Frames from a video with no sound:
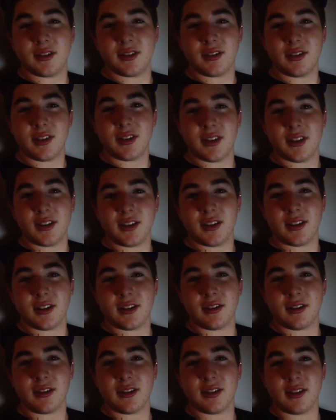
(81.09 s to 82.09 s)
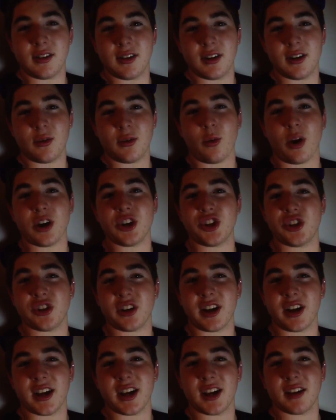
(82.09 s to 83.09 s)
Ode to My Relapse. Why
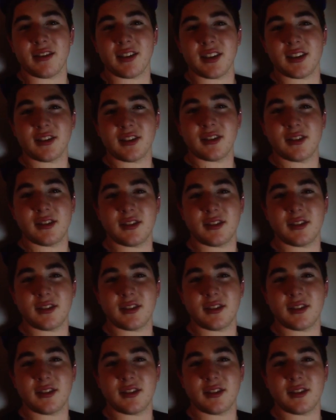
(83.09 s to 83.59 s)
shouldn't I have it?